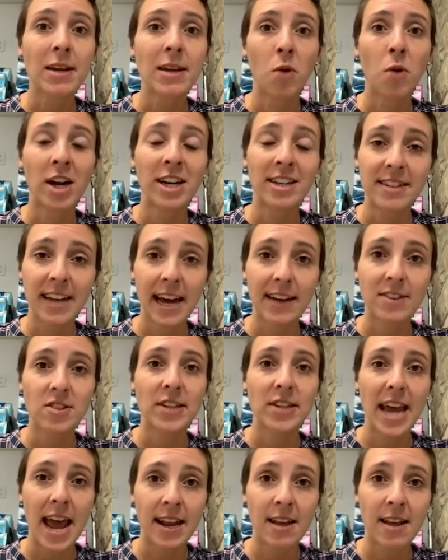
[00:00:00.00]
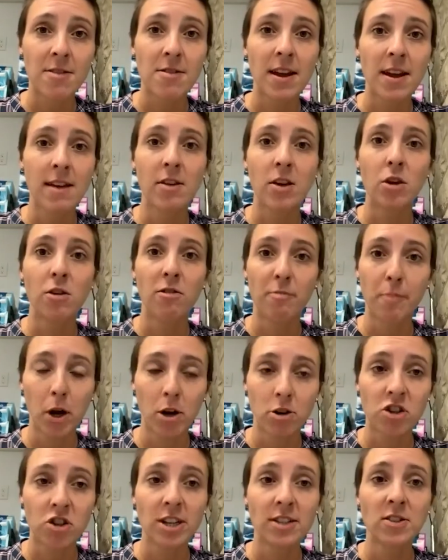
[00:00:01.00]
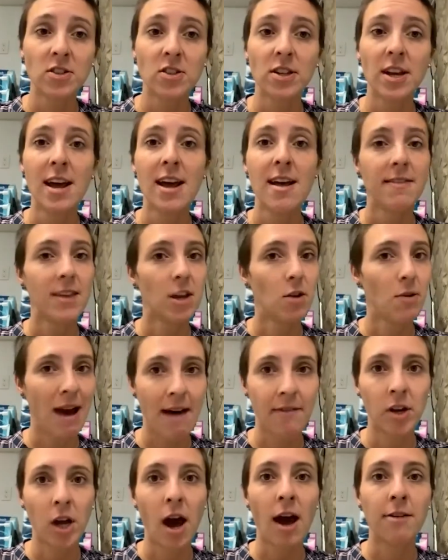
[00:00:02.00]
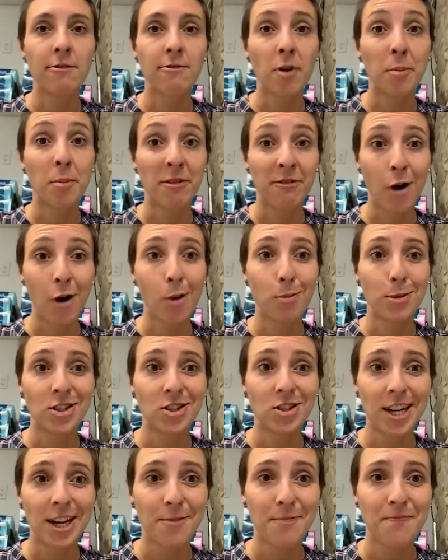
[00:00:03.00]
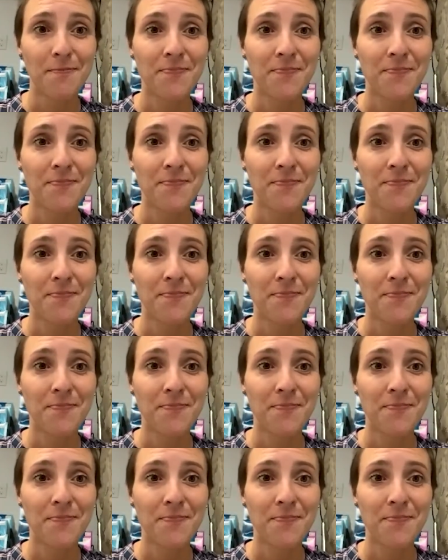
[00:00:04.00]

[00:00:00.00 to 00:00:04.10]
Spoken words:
want to test anything that you've purchased that you haven't gotten from a pharmacy.